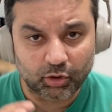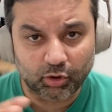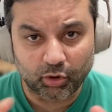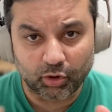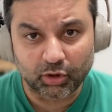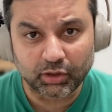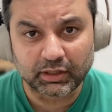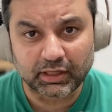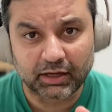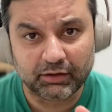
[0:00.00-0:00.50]

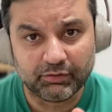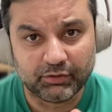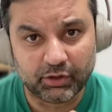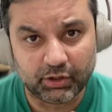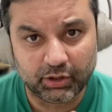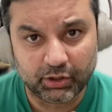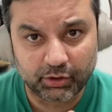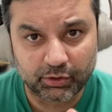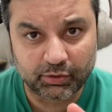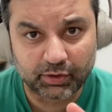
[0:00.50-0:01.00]
all I've
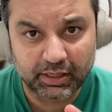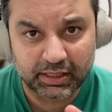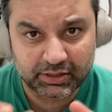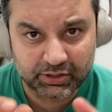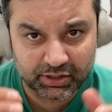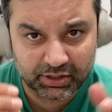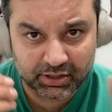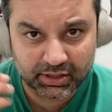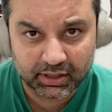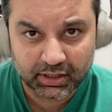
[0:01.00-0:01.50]
got to do is
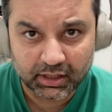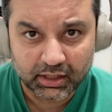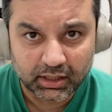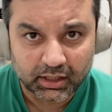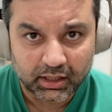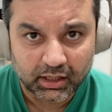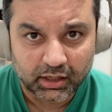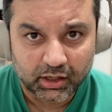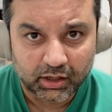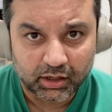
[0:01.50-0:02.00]
just
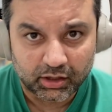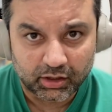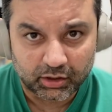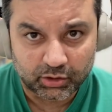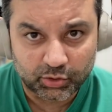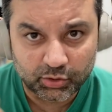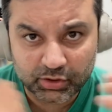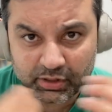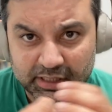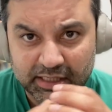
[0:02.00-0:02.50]

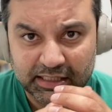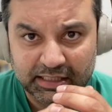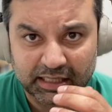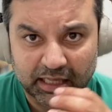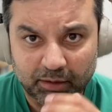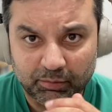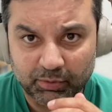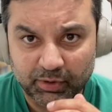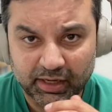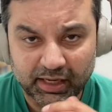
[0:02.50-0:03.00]
use this
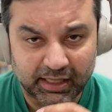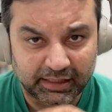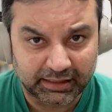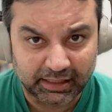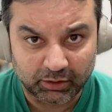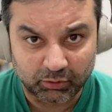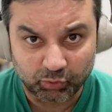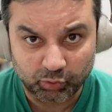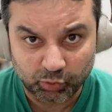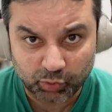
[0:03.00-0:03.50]
library and
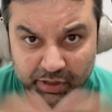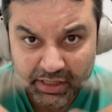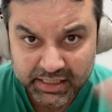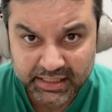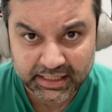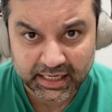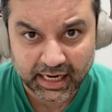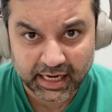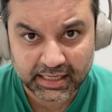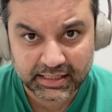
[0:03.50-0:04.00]
then
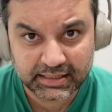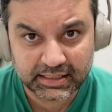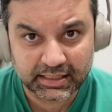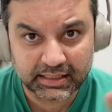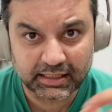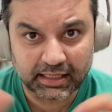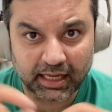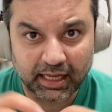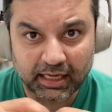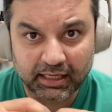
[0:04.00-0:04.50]
resize
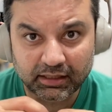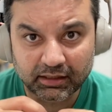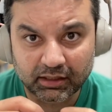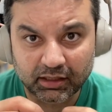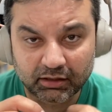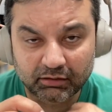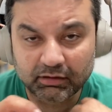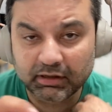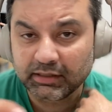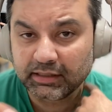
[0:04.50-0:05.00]
it and
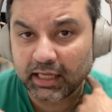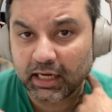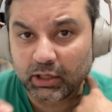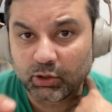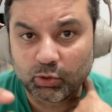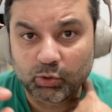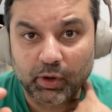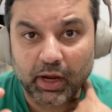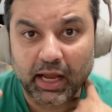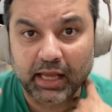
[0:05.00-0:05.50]
convert
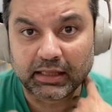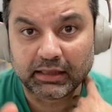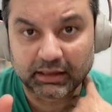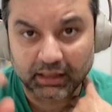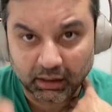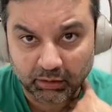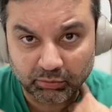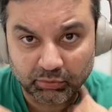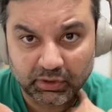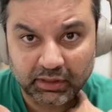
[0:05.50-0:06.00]
that to a
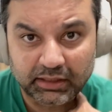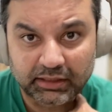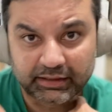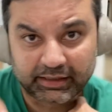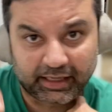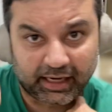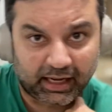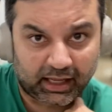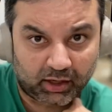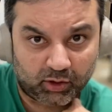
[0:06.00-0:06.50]
thumbnail
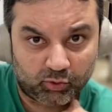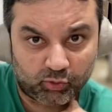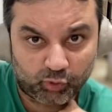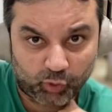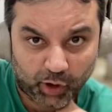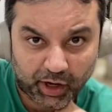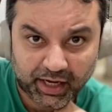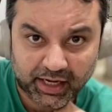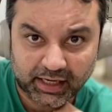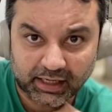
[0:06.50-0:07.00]
that I can
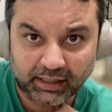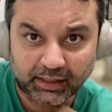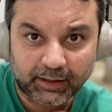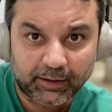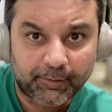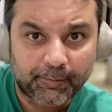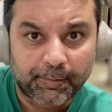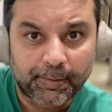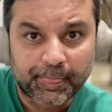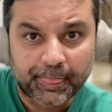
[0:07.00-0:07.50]

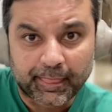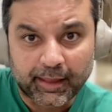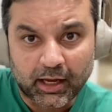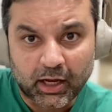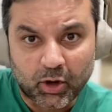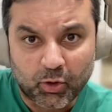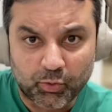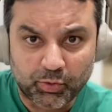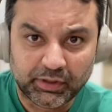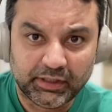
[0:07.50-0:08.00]
render
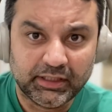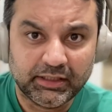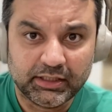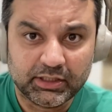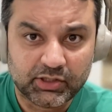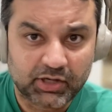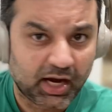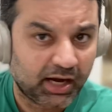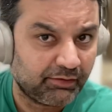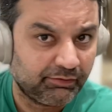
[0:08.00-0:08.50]
within
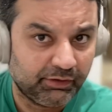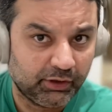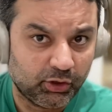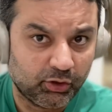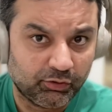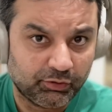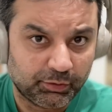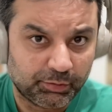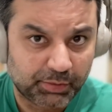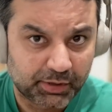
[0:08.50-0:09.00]
the chat
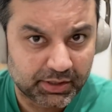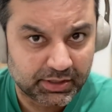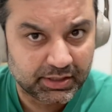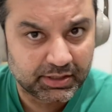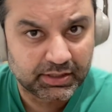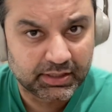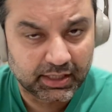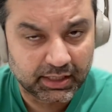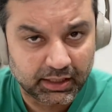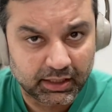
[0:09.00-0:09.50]
window of the
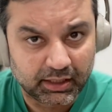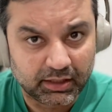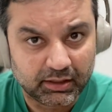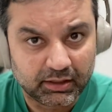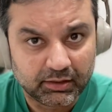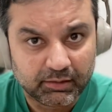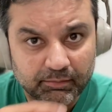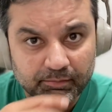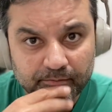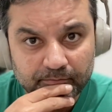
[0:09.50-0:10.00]
person sending
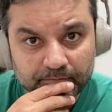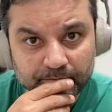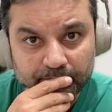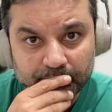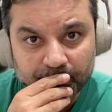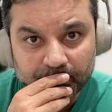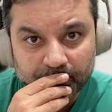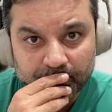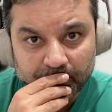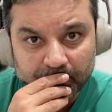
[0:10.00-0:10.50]
it.
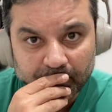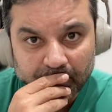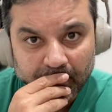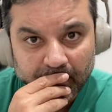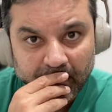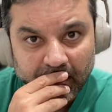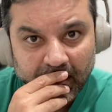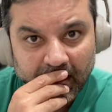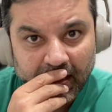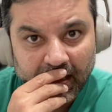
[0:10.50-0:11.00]

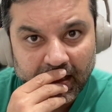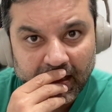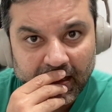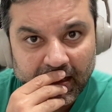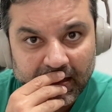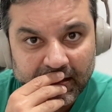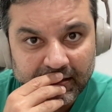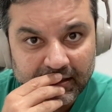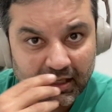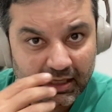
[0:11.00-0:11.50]

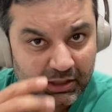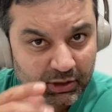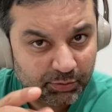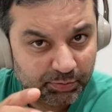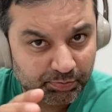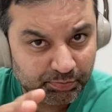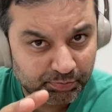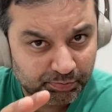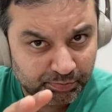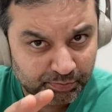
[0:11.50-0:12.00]
And that's
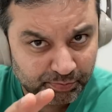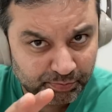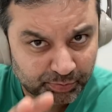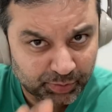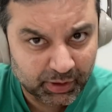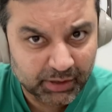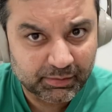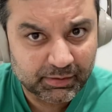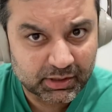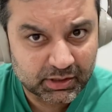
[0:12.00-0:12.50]

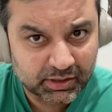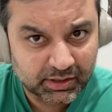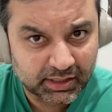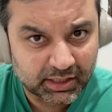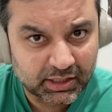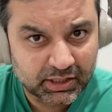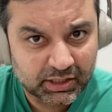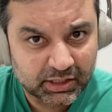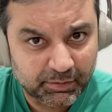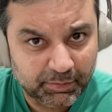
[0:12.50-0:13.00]

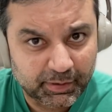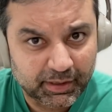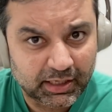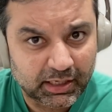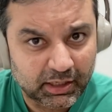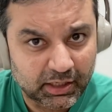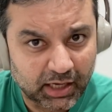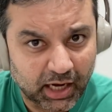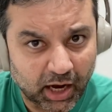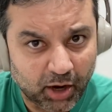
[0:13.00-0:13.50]

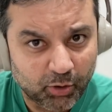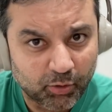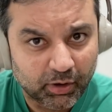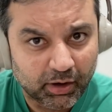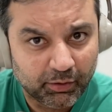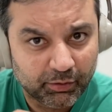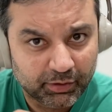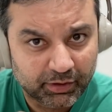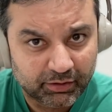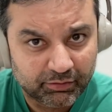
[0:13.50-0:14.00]
typically how
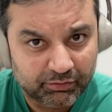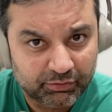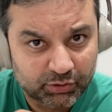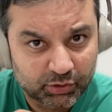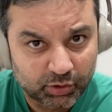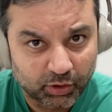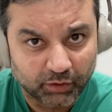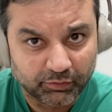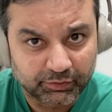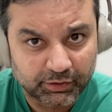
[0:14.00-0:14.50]
I would have
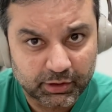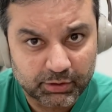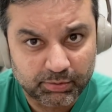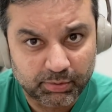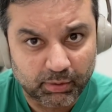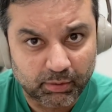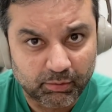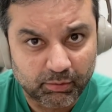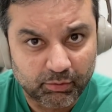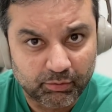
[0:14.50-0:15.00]
solved this
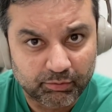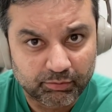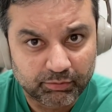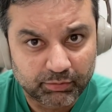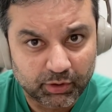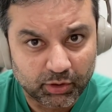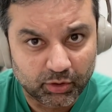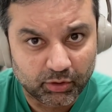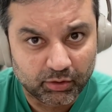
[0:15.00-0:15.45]
problem,